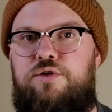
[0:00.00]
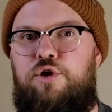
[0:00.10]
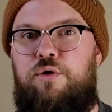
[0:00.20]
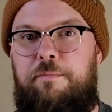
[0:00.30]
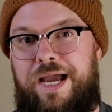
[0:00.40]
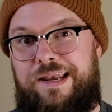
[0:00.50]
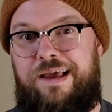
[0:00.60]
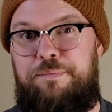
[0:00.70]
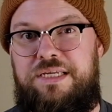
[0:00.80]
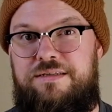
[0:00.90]
You know, it might
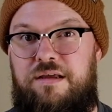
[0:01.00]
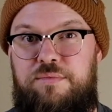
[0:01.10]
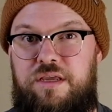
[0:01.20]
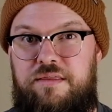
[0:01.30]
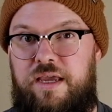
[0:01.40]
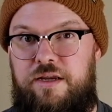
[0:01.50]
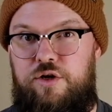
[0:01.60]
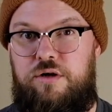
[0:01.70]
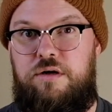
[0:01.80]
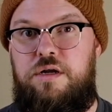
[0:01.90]
not be something that
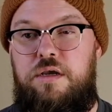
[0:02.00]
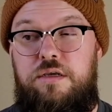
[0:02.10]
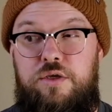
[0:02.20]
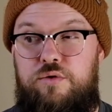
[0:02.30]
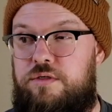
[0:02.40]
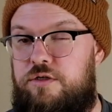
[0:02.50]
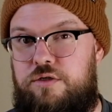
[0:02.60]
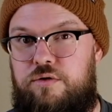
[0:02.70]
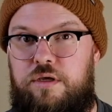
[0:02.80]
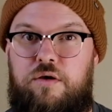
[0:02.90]
you're used to
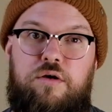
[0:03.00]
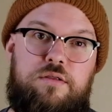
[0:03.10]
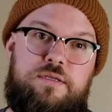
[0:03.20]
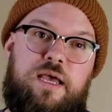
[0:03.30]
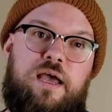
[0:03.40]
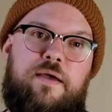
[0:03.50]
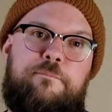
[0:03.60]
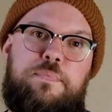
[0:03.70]
shooting all the time,